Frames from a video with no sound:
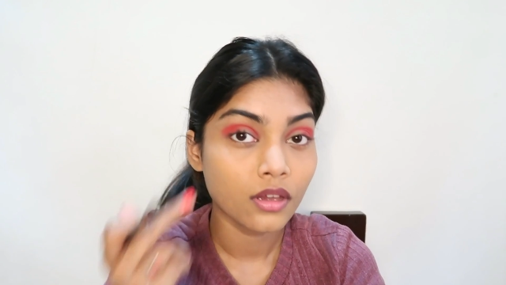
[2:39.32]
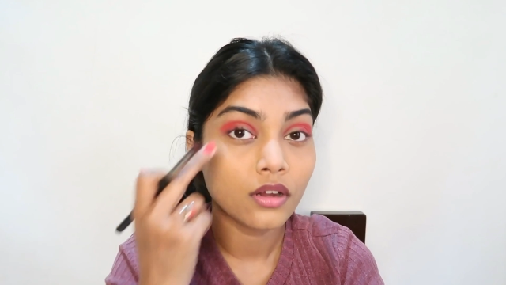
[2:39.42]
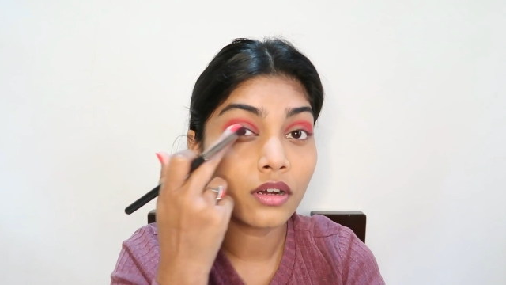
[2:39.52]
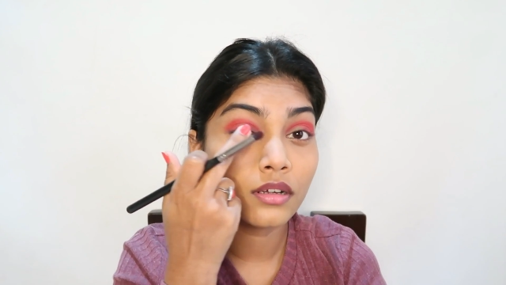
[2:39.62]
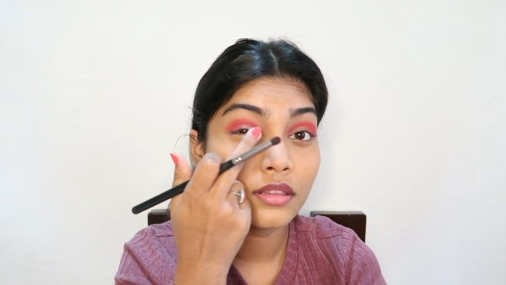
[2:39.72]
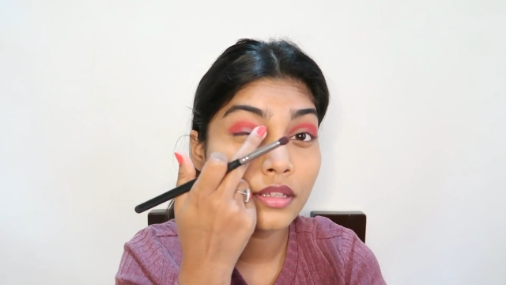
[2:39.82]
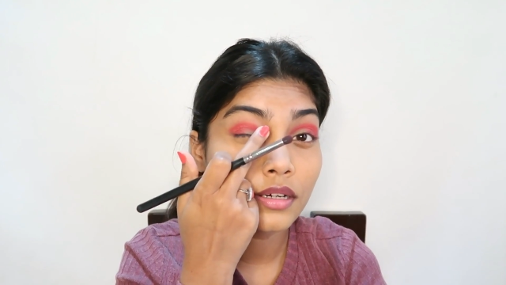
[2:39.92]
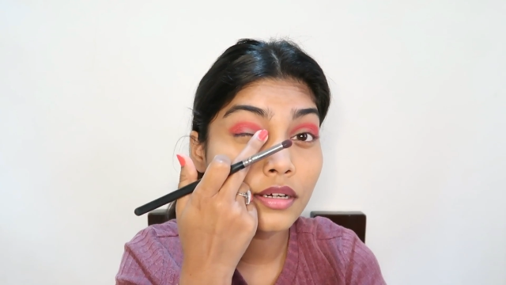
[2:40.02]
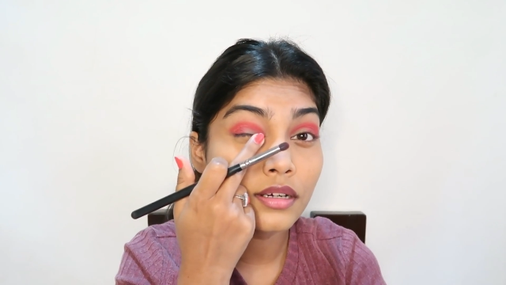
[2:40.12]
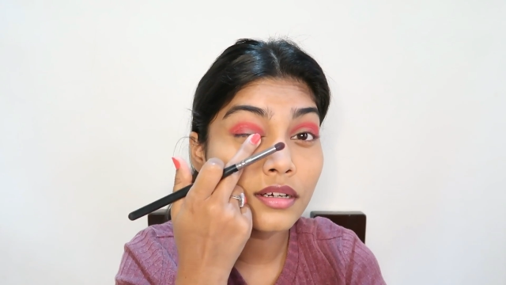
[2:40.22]
on
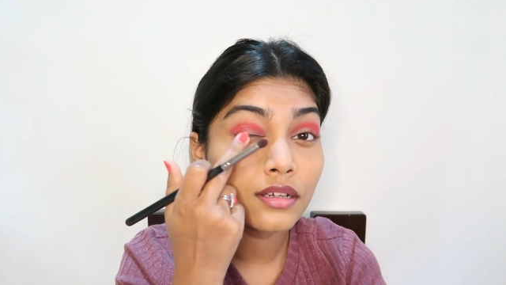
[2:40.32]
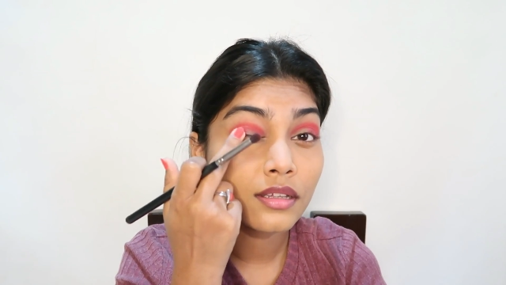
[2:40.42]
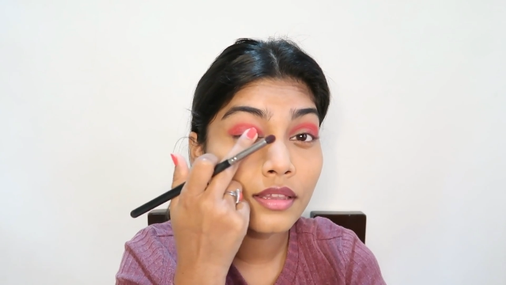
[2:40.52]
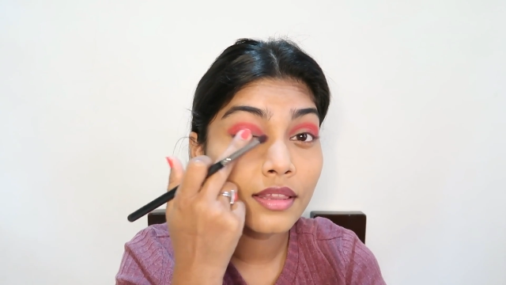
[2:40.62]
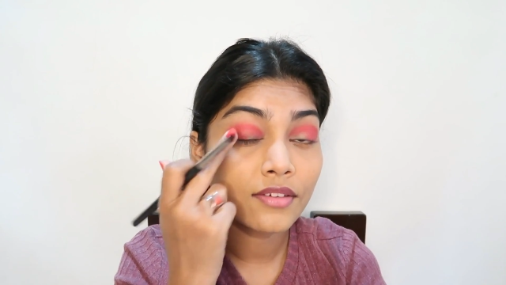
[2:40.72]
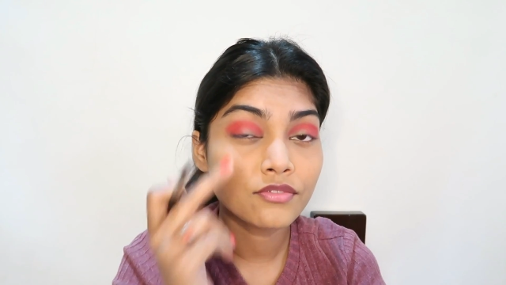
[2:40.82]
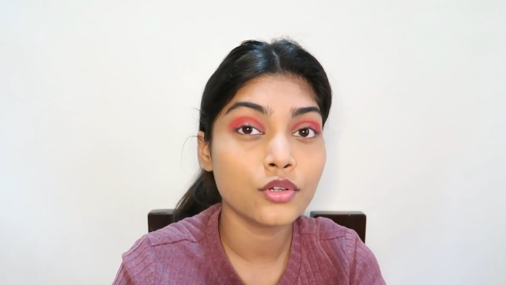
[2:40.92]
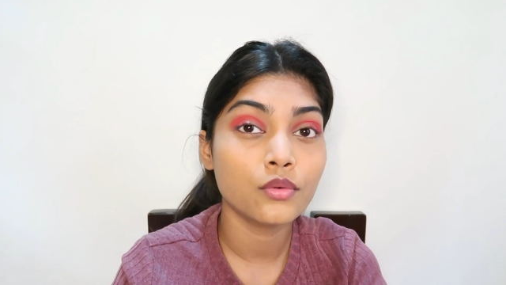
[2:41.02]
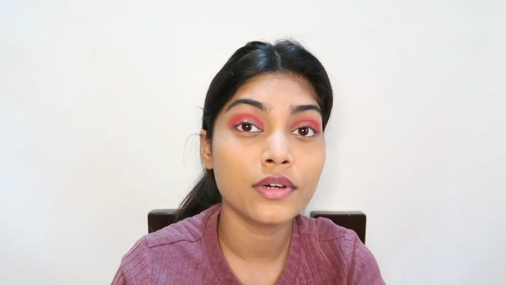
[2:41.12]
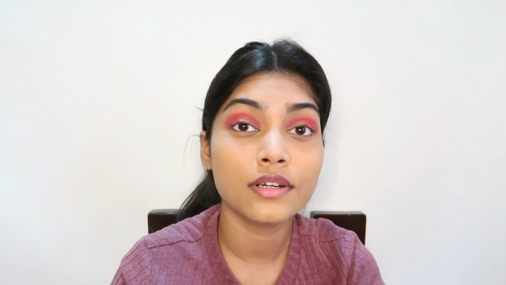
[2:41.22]
the
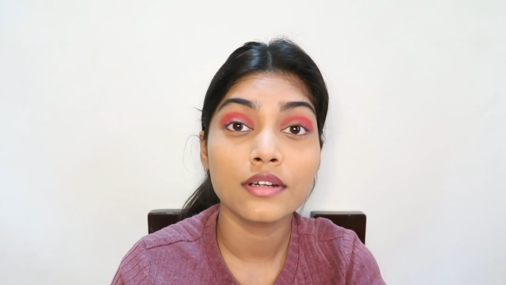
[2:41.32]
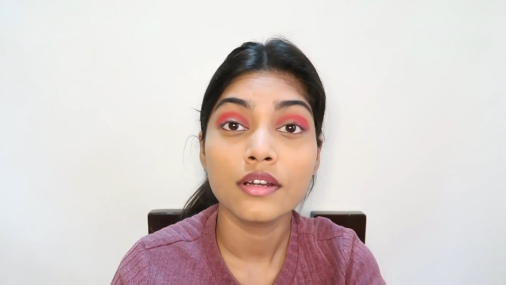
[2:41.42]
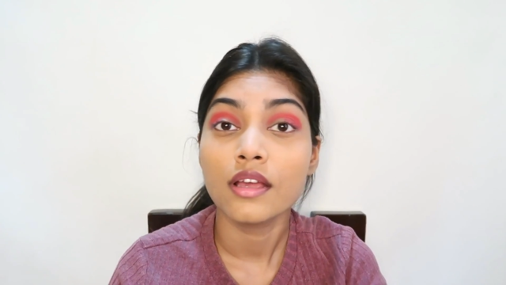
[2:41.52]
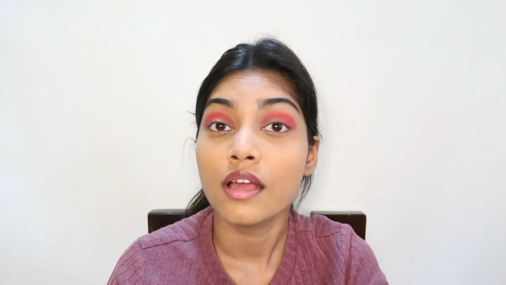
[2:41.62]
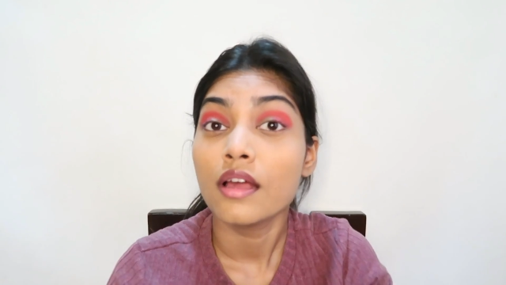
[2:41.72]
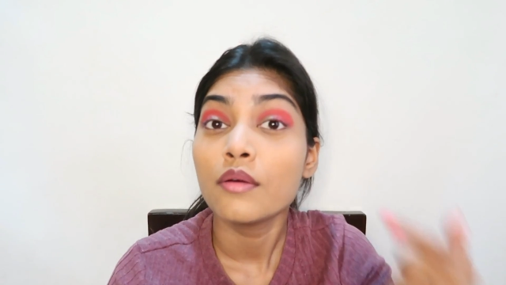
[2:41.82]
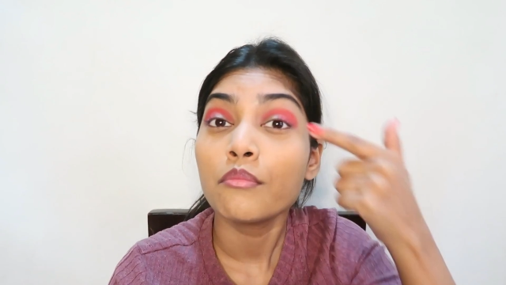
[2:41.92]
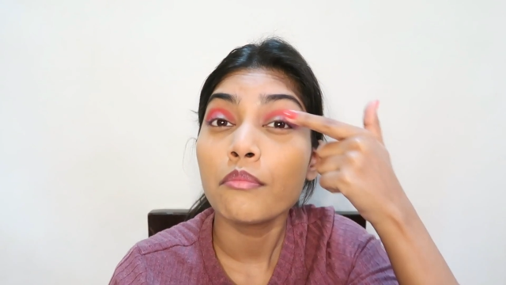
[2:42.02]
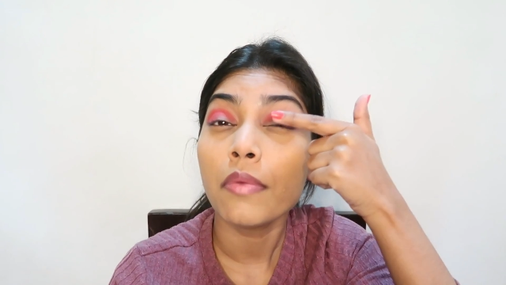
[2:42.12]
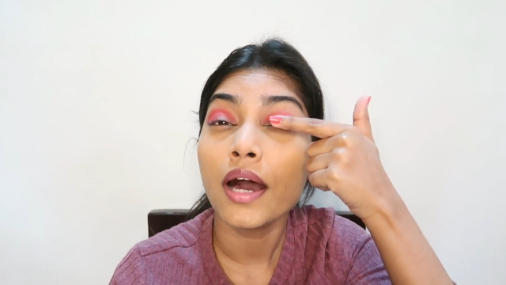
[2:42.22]
leftover
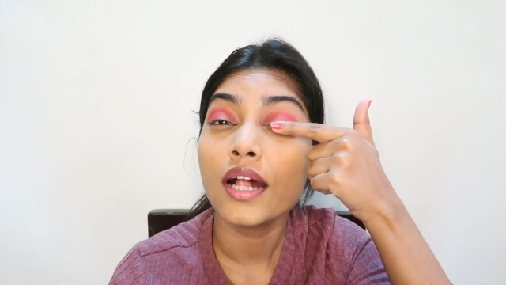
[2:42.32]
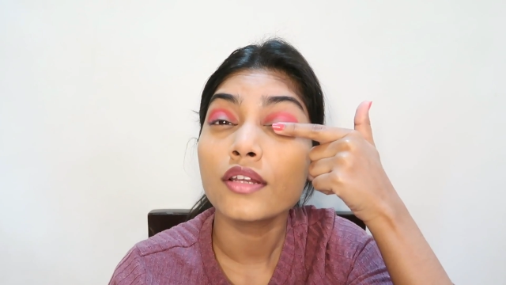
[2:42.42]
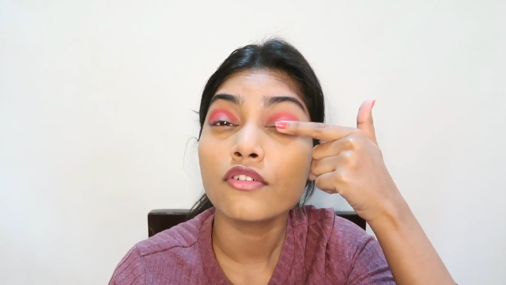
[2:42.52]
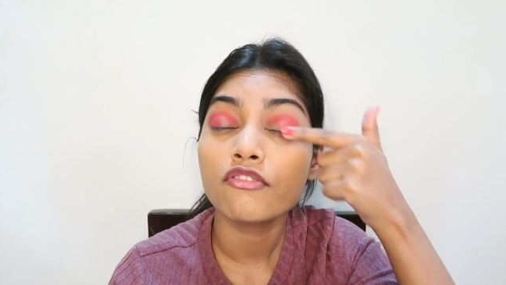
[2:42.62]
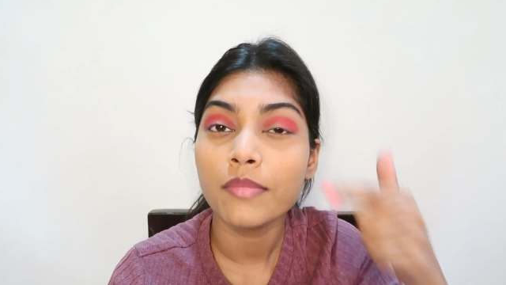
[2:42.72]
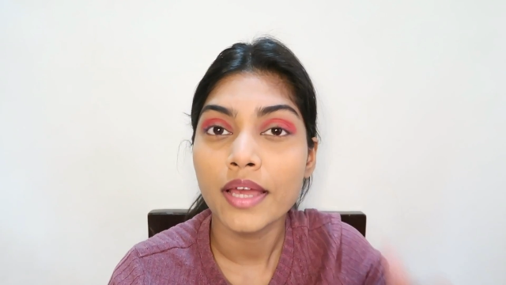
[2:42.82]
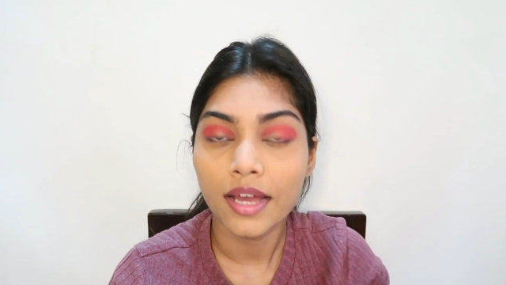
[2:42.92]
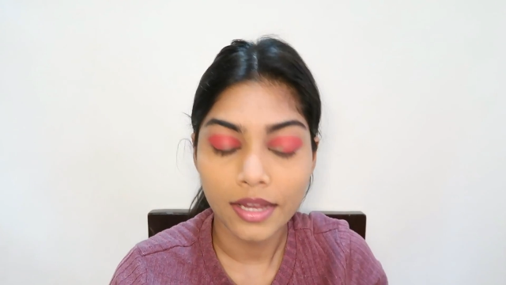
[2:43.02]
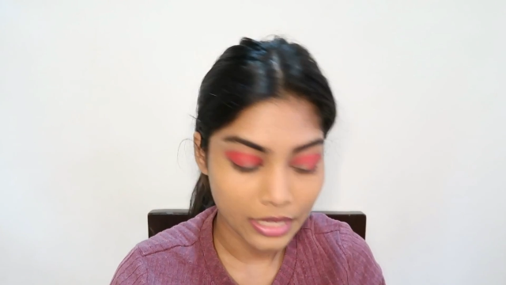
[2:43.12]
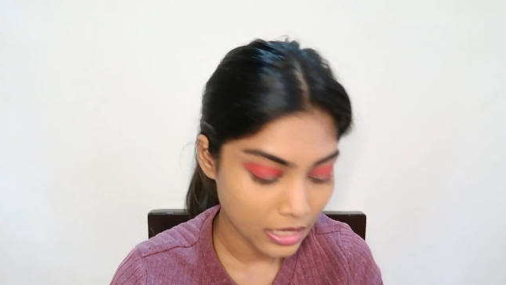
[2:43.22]
part of my
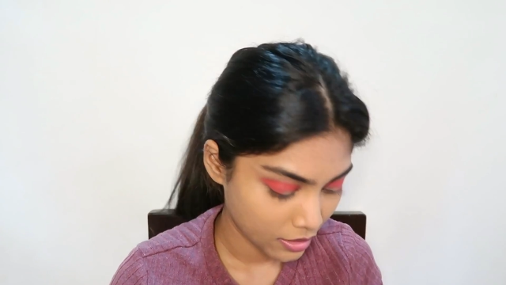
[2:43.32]
eye.